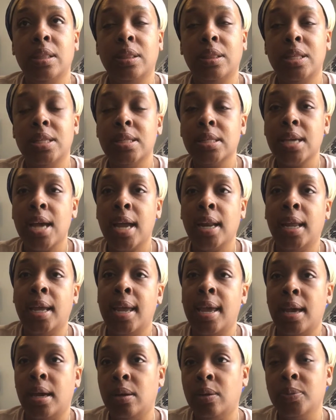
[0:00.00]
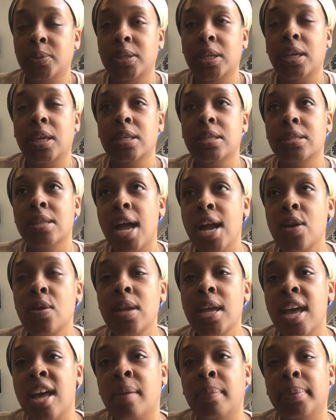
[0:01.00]
this kind of helps. It's not
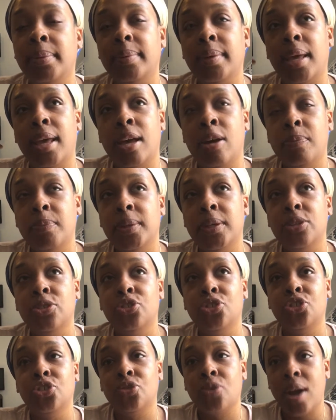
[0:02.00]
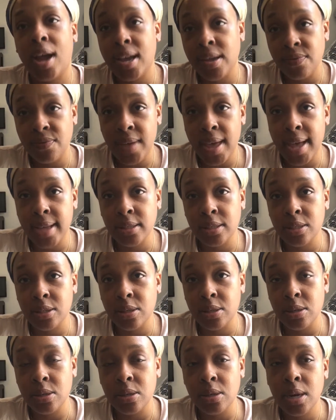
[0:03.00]
going to help it dry
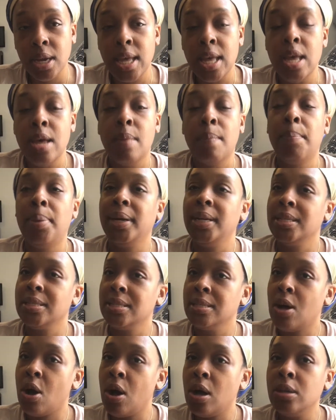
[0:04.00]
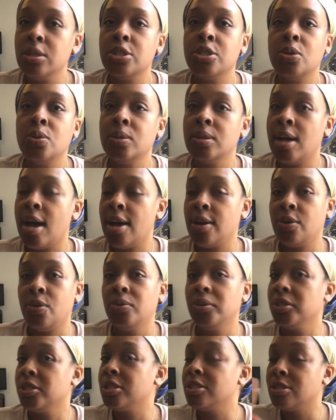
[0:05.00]
faster, but it's also not
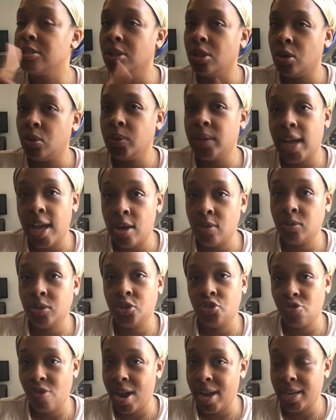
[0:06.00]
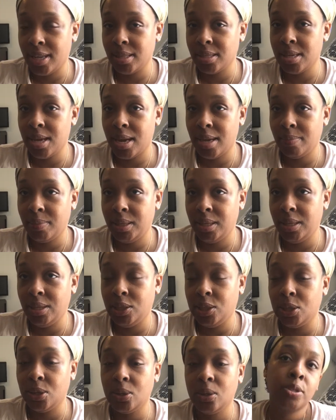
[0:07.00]
going to slow down the drying time
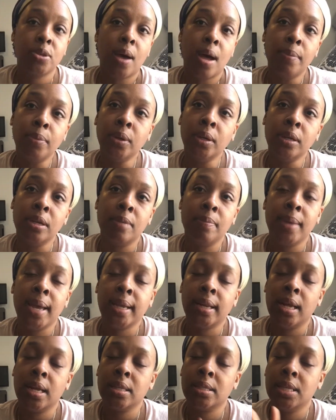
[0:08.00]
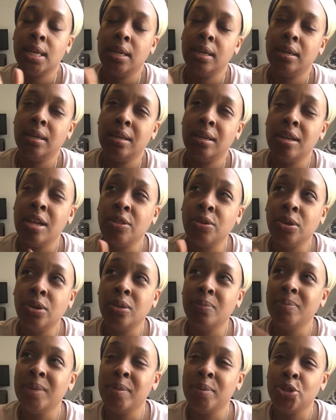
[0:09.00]
either. So I'm going to come back, like I said, in
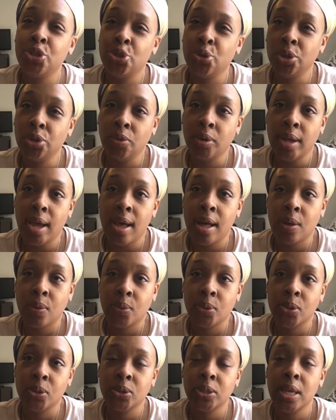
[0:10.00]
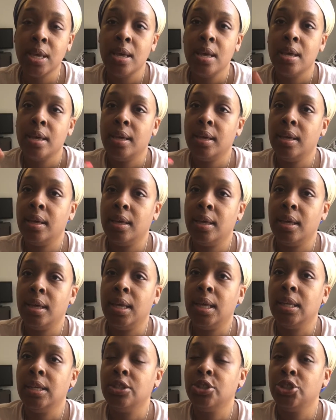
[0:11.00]
another maybe 2 or 3 hours
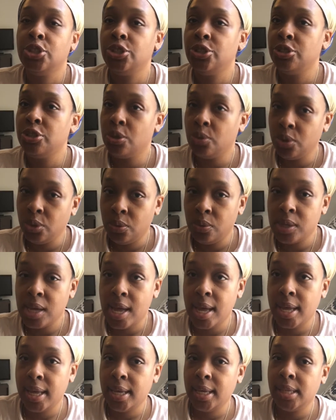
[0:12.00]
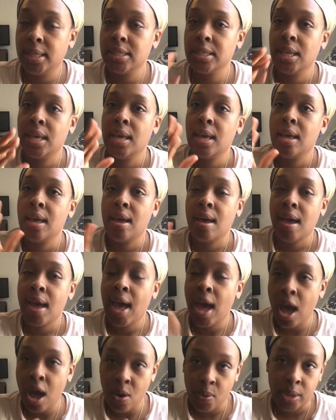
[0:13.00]
and show you guys
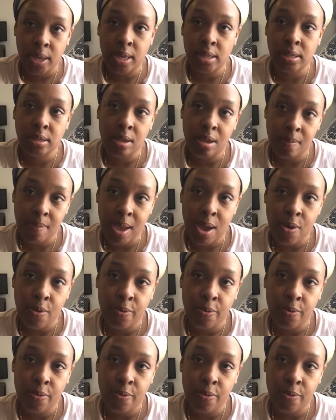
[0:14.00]
how it has come.